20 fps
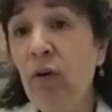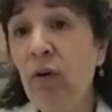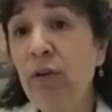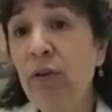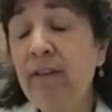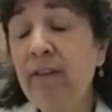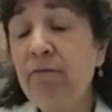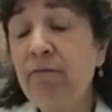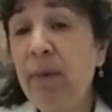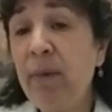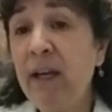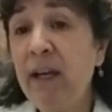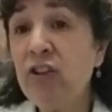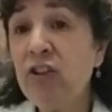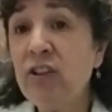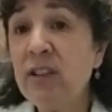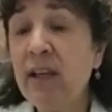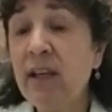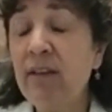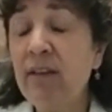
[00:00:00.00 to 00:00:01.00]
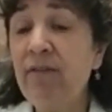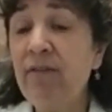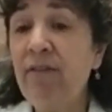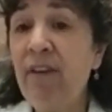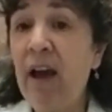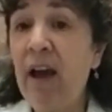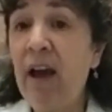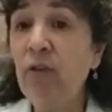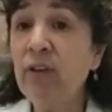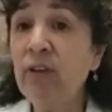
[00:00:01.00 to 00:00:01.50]
that if patients get
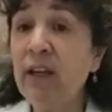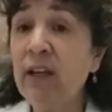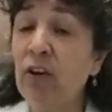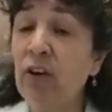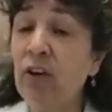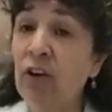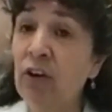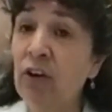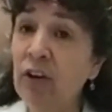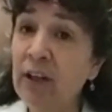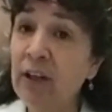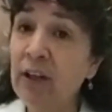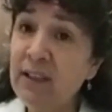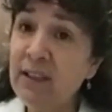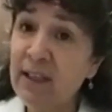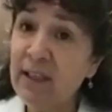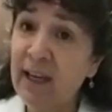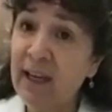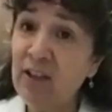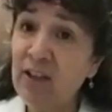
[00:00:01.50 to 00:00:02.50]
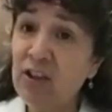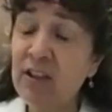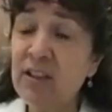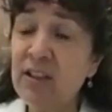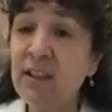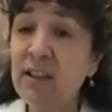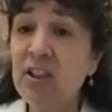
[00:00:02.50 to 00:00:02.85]
found at early stages,